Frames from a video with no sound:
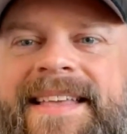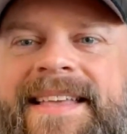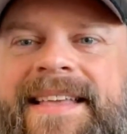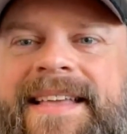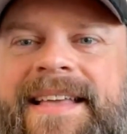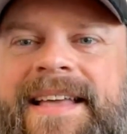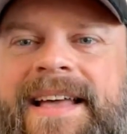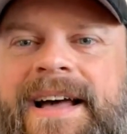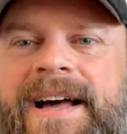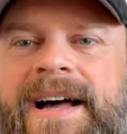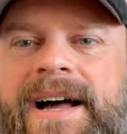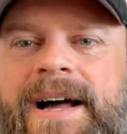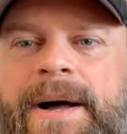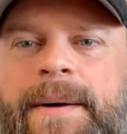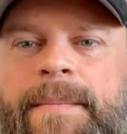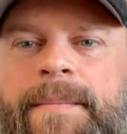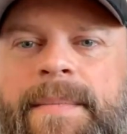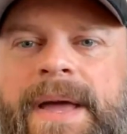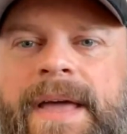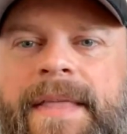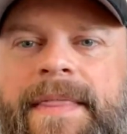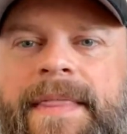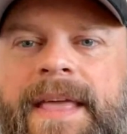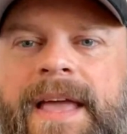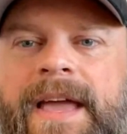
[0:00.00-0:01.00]

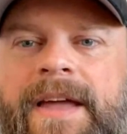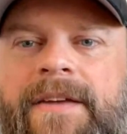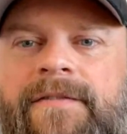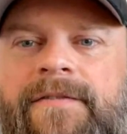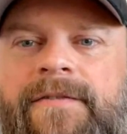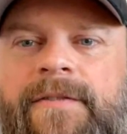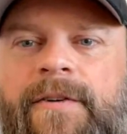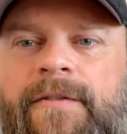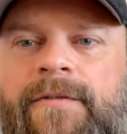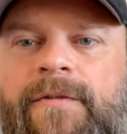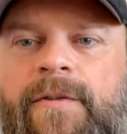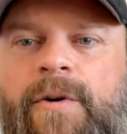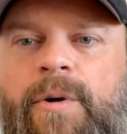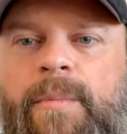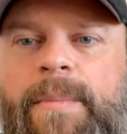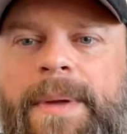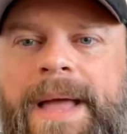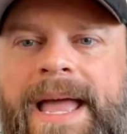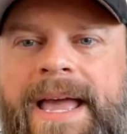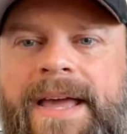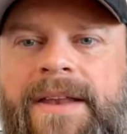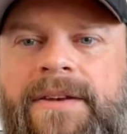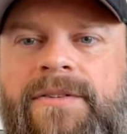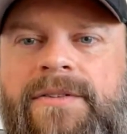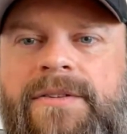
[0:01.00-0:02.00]
And then for full
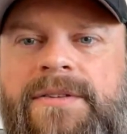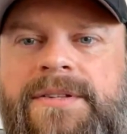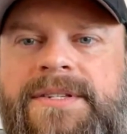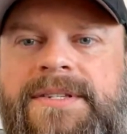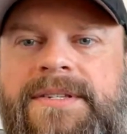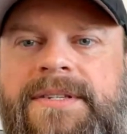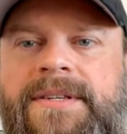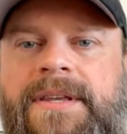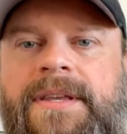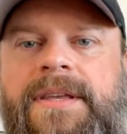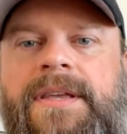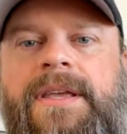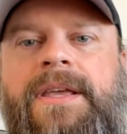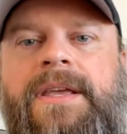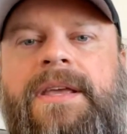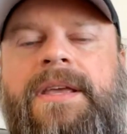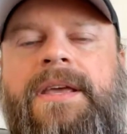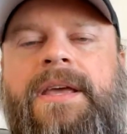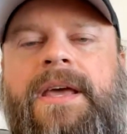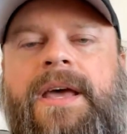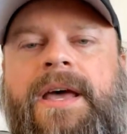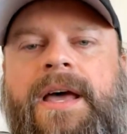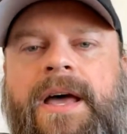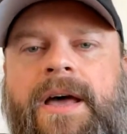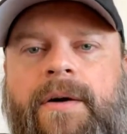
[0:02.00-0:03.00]
panels,
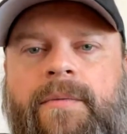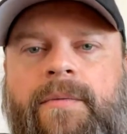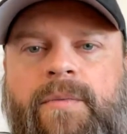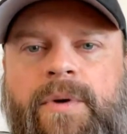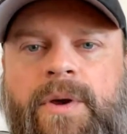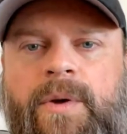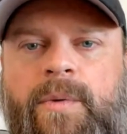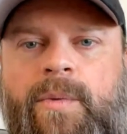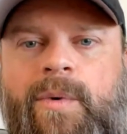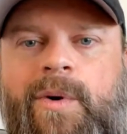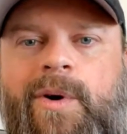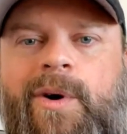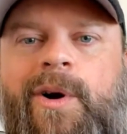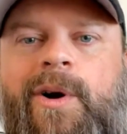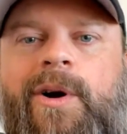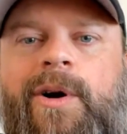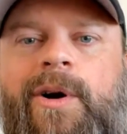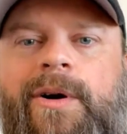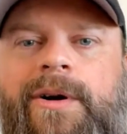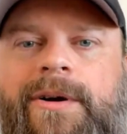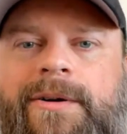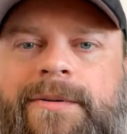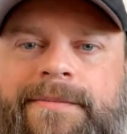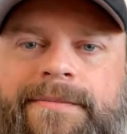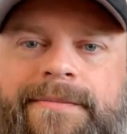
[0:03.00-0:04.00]
we
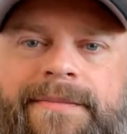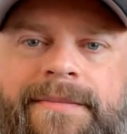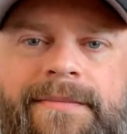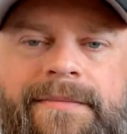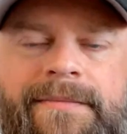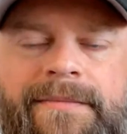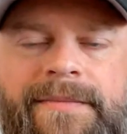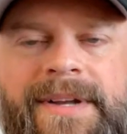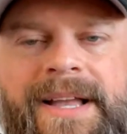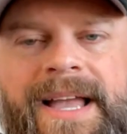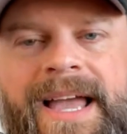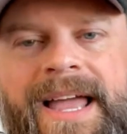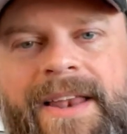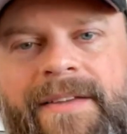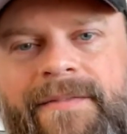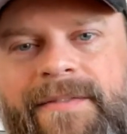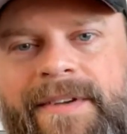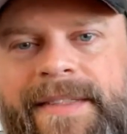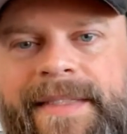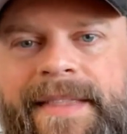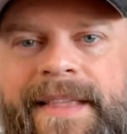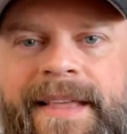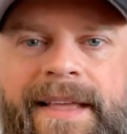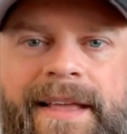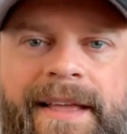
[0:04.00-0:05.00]
were kind of
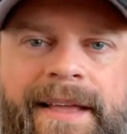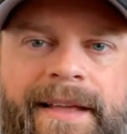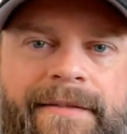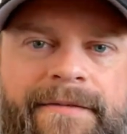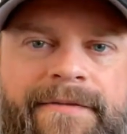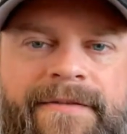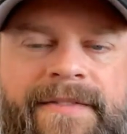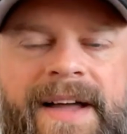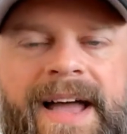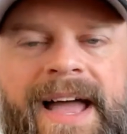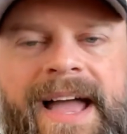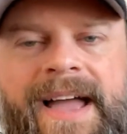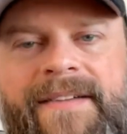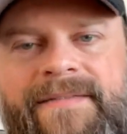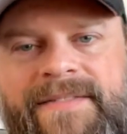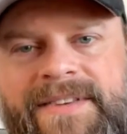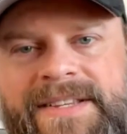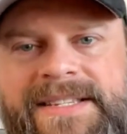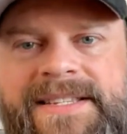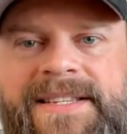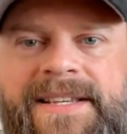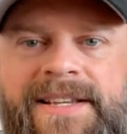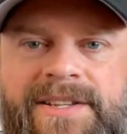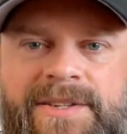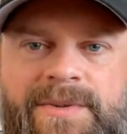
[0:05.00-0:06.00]
in the 5 to
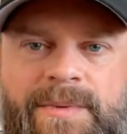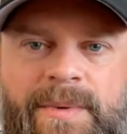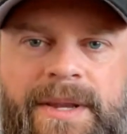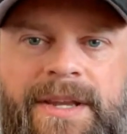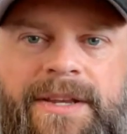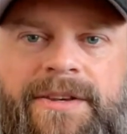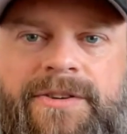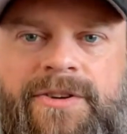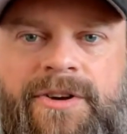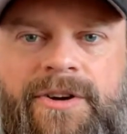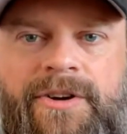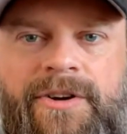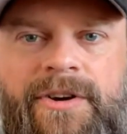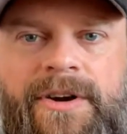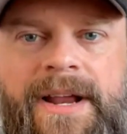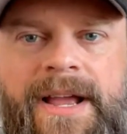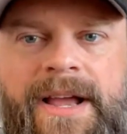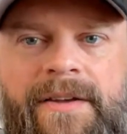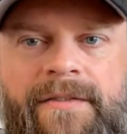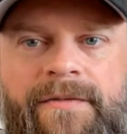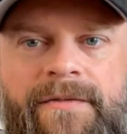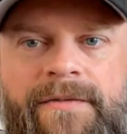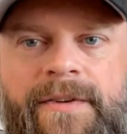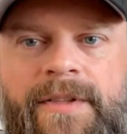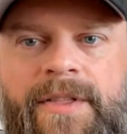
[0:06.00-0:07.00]
6 week
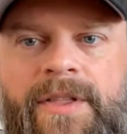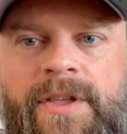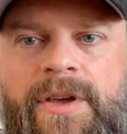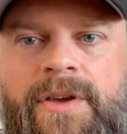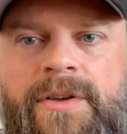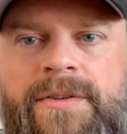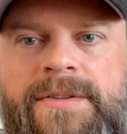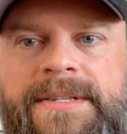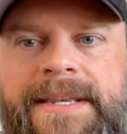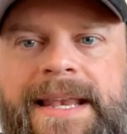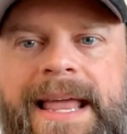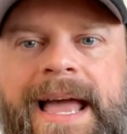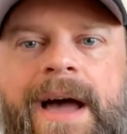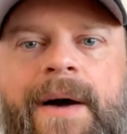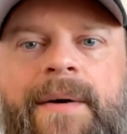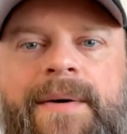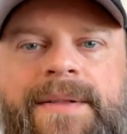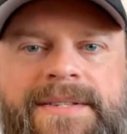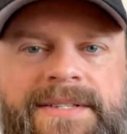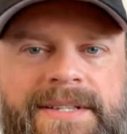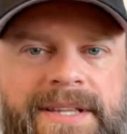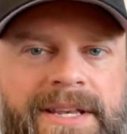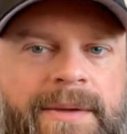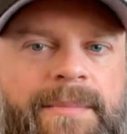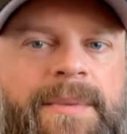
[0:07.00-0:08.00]
turnaround for those. Now
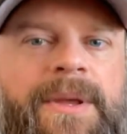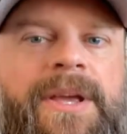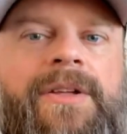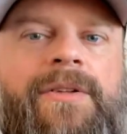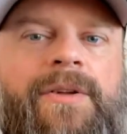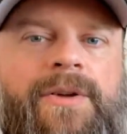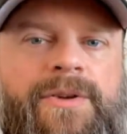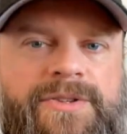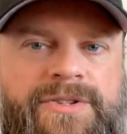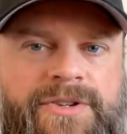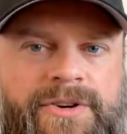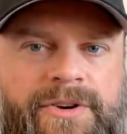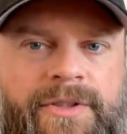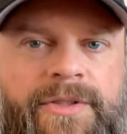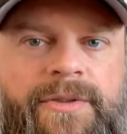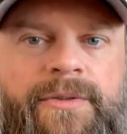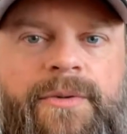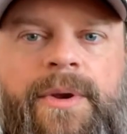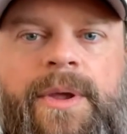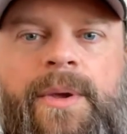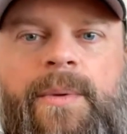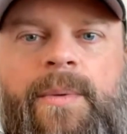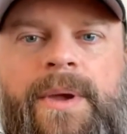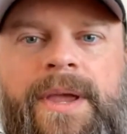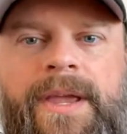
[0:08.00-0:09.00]
it's going to be closer to
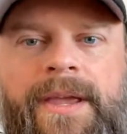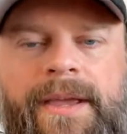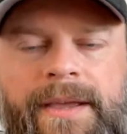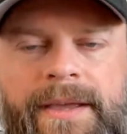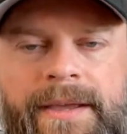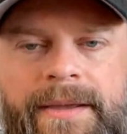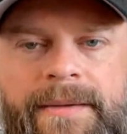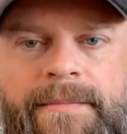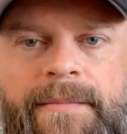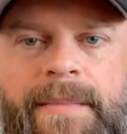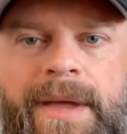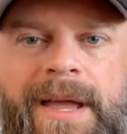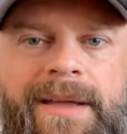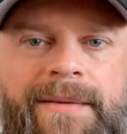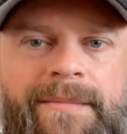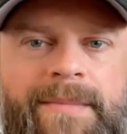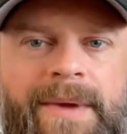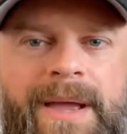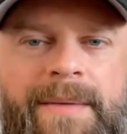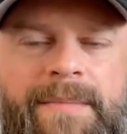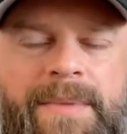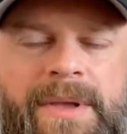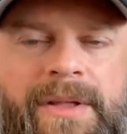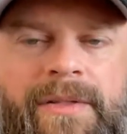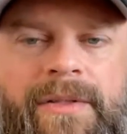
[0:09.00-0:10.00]
3 week.
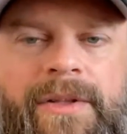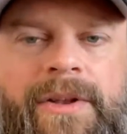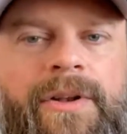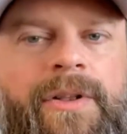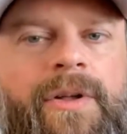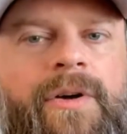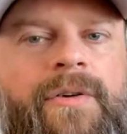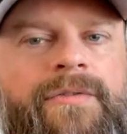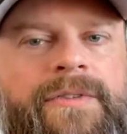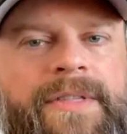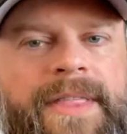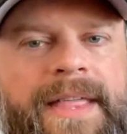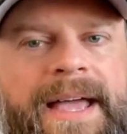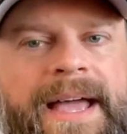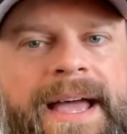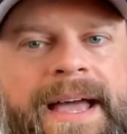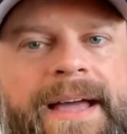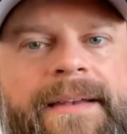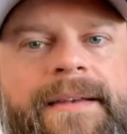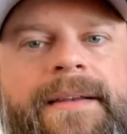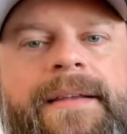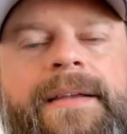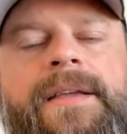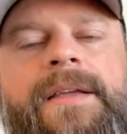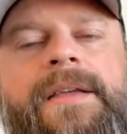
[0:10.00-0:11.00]
Might be a little over
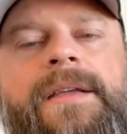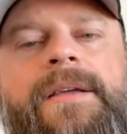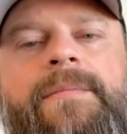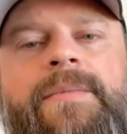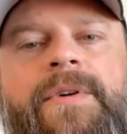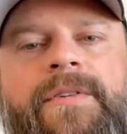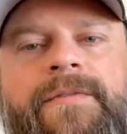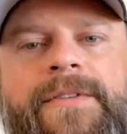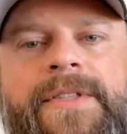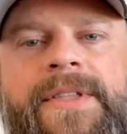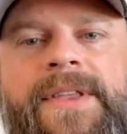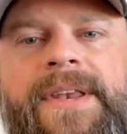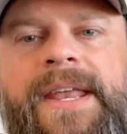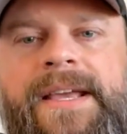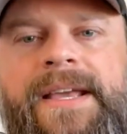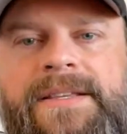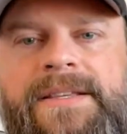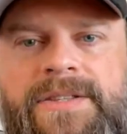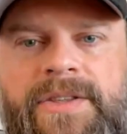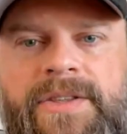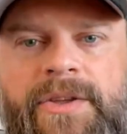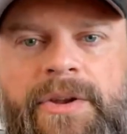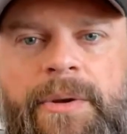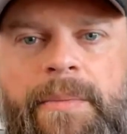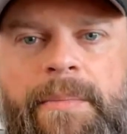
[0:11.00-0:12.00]
that, but for the
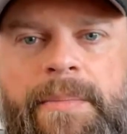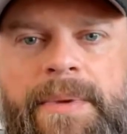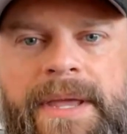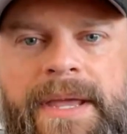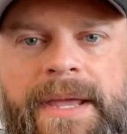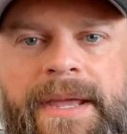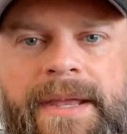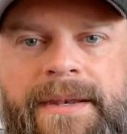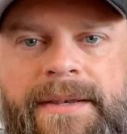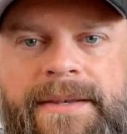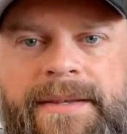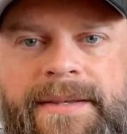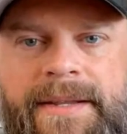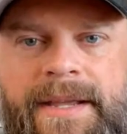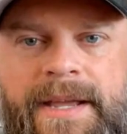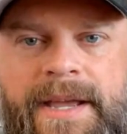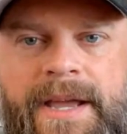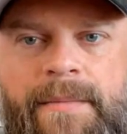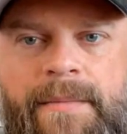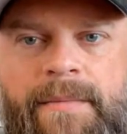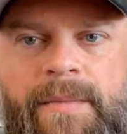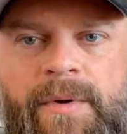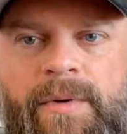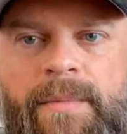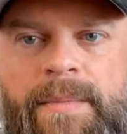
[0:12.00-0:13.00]
next little bit,
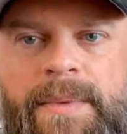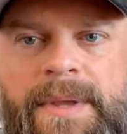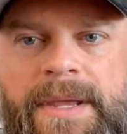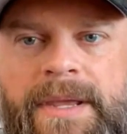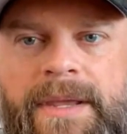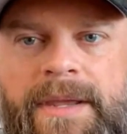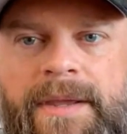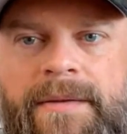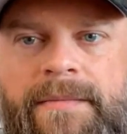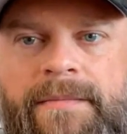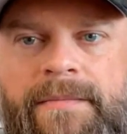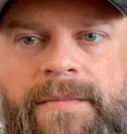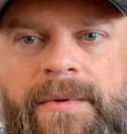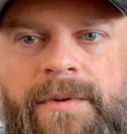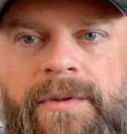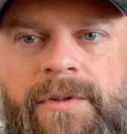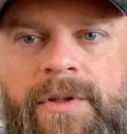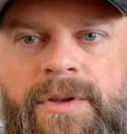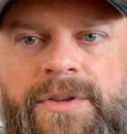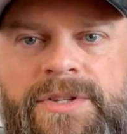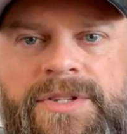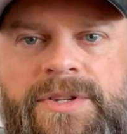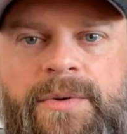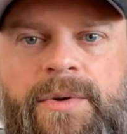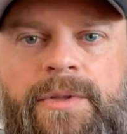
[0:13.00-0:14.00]
it'll be
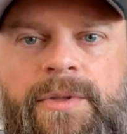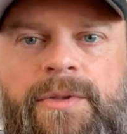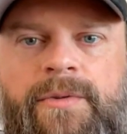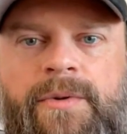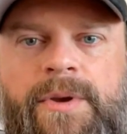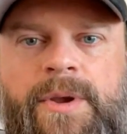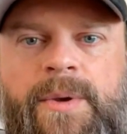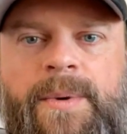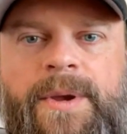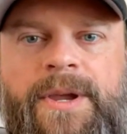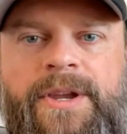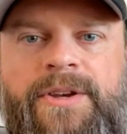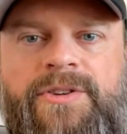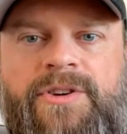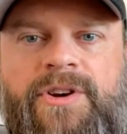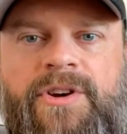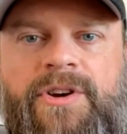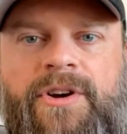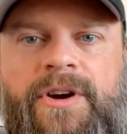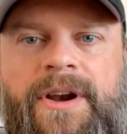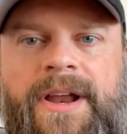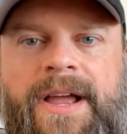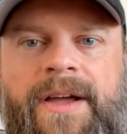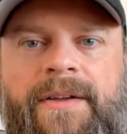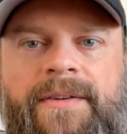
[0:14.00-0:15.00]
close to a 3 week
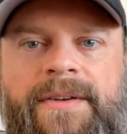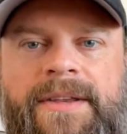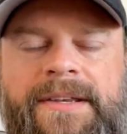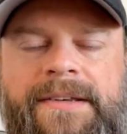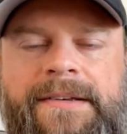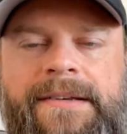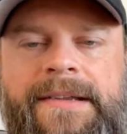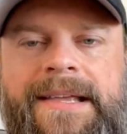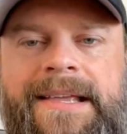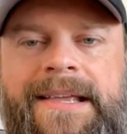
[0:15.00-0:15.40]
turnaround. And